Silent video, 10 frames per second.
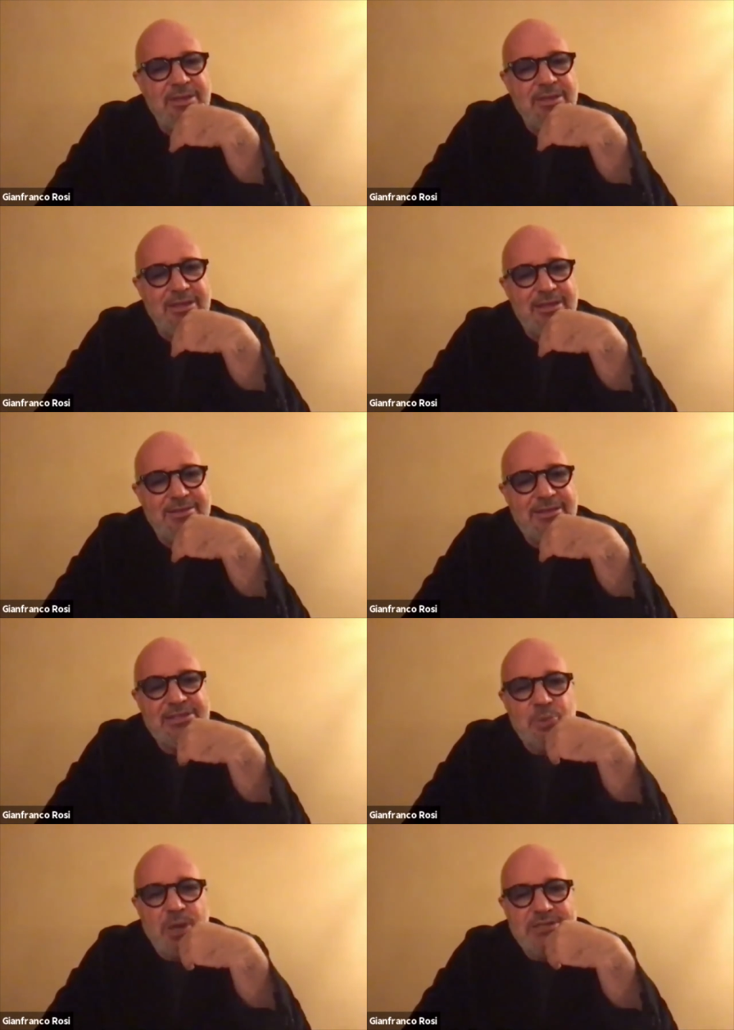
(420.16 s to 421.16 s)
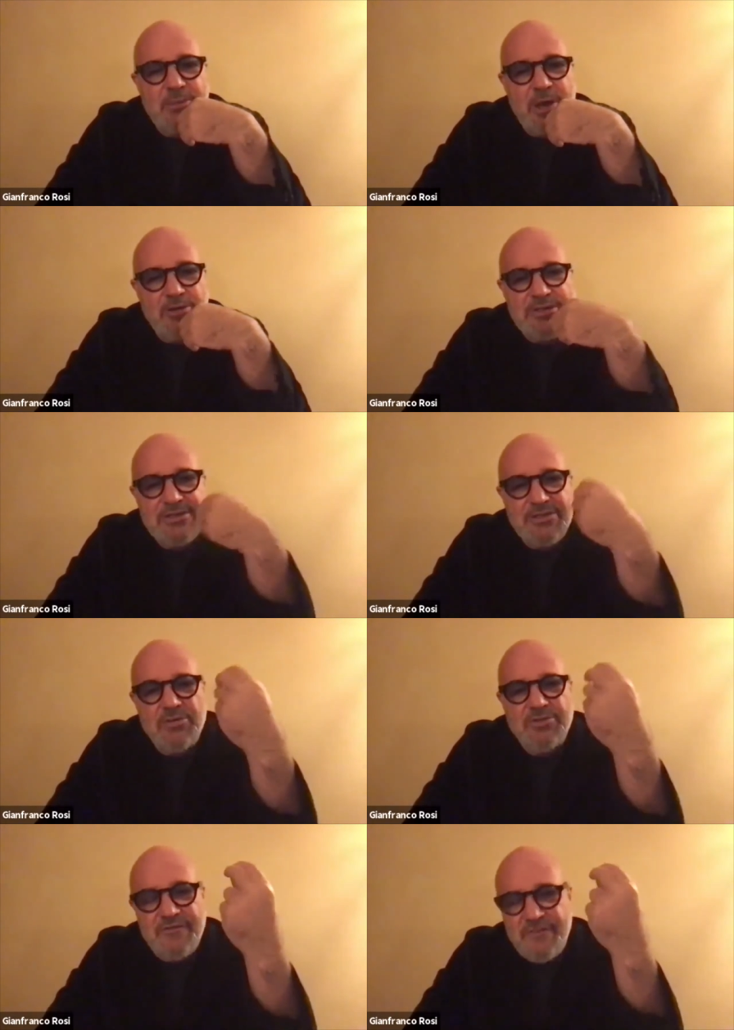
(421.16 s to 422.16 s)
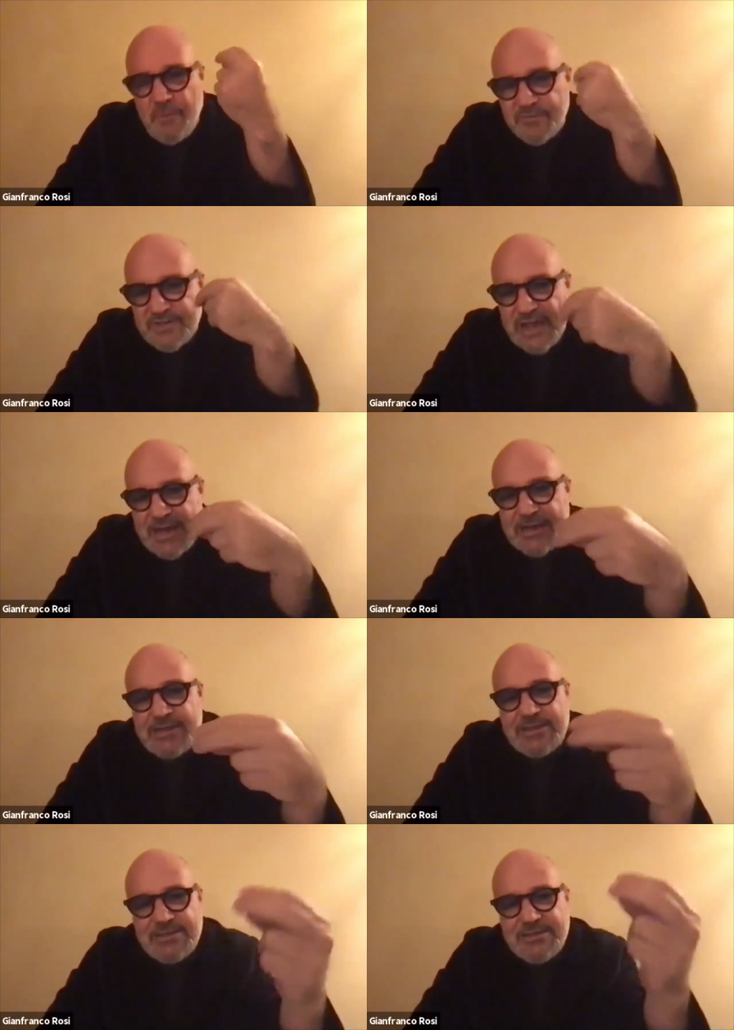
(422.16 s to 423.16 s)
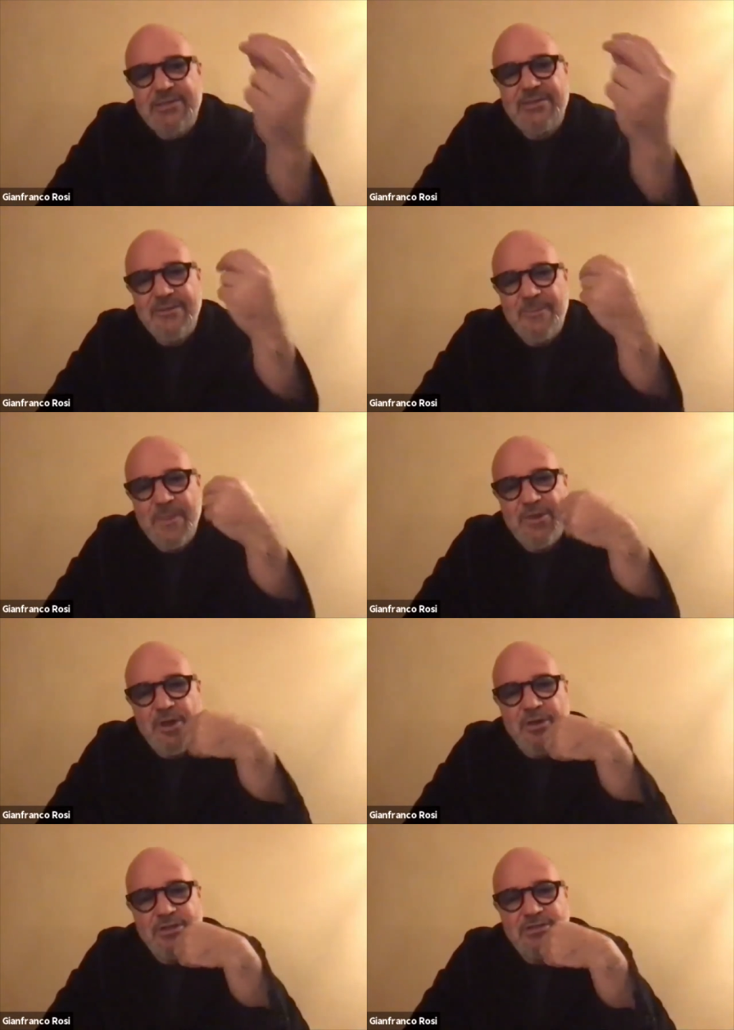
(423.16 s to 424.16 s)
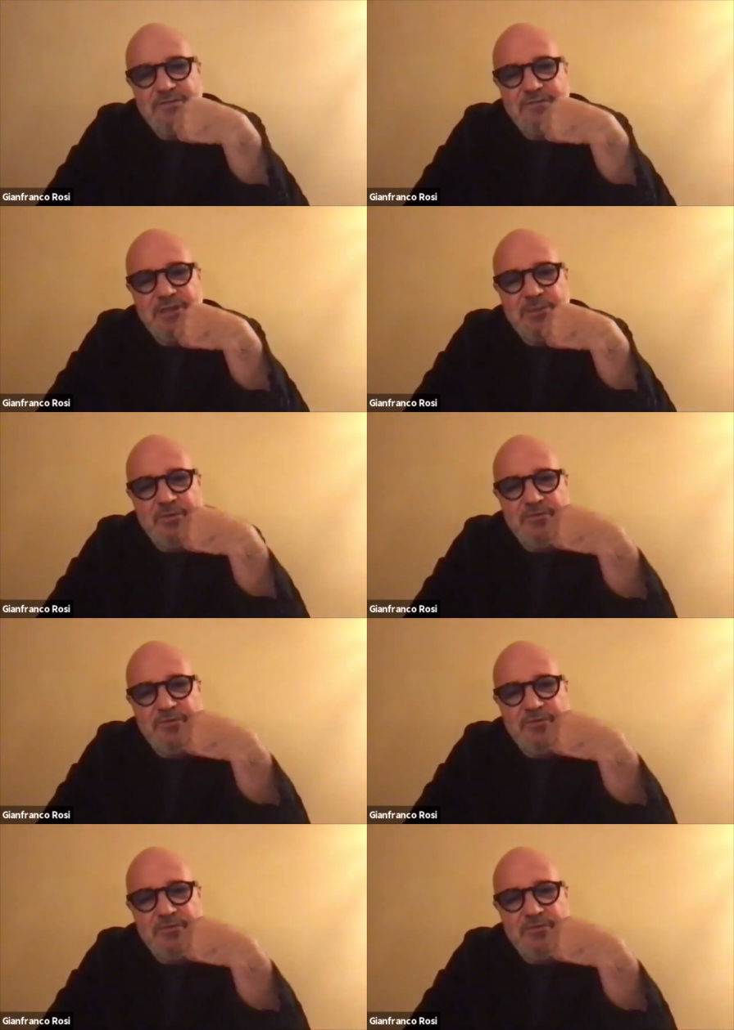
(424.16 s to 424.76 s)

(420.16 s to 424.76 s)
That's why somehow this is also a film of silence. You know, it's a film of